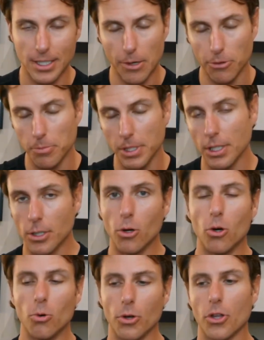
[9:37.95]
That would be the
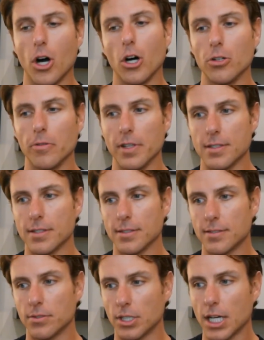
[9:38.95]
goal with all of this
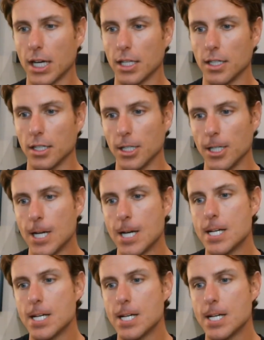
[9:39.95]
is to kind of